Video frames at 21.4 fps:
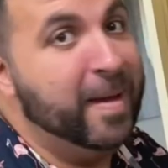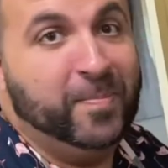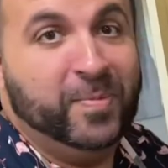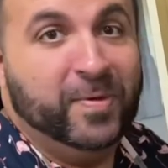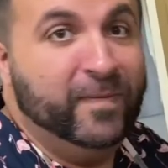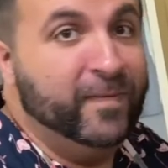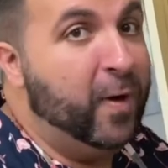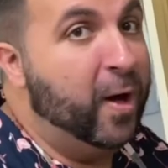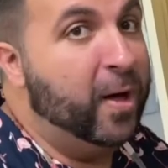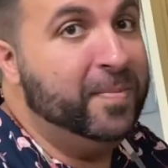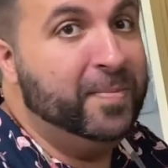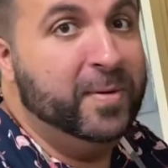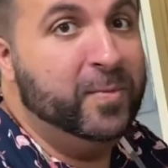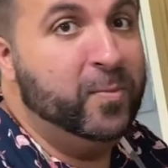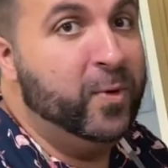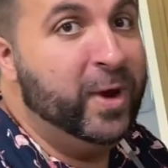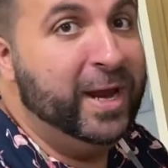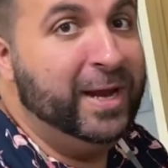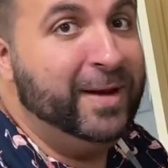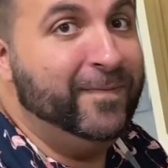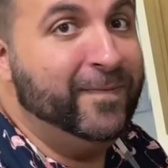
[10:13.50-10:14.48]
you've all been
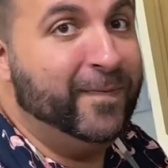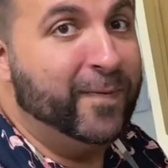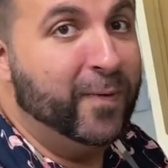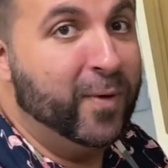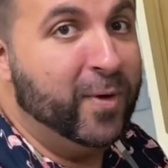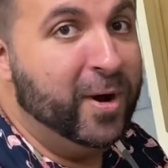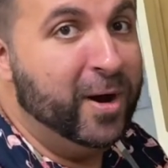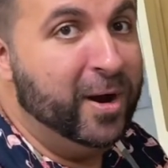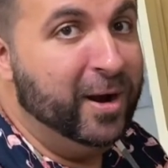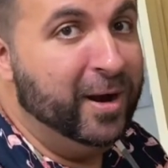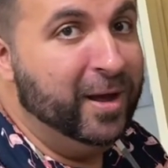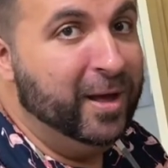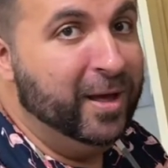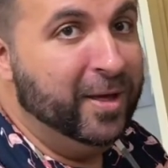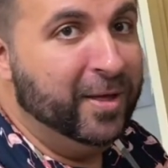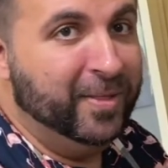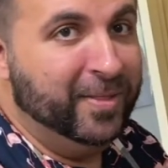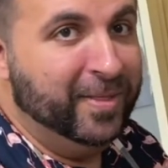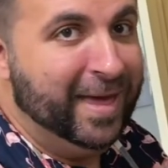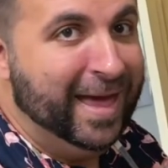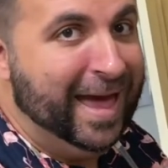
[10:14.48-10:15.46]
waiting for,
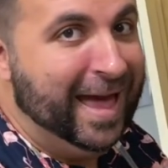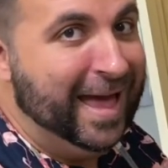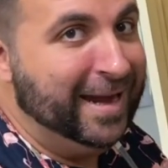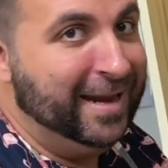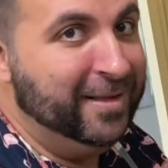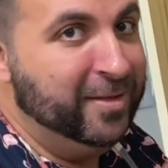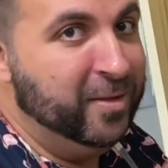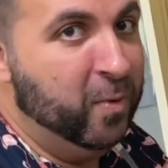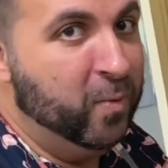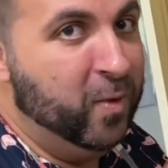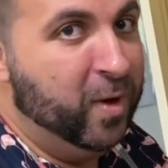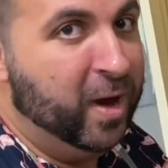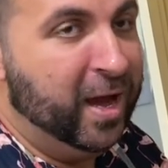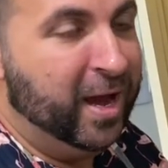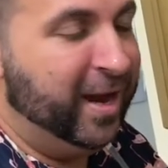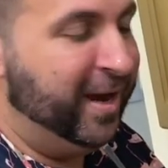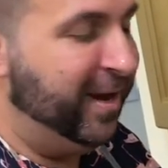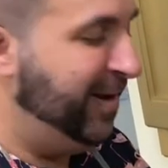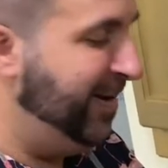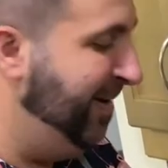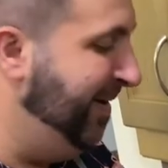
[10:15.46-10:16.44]
adding the wine.
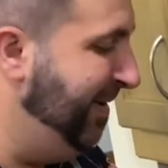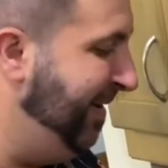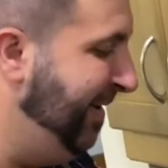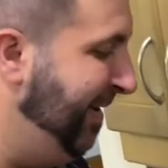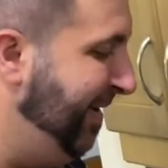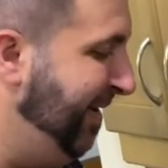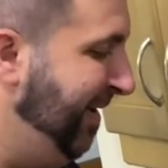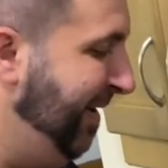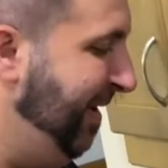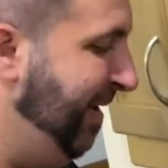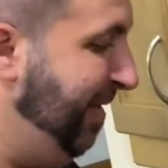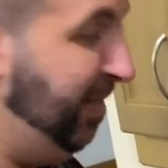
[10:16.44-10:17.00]
A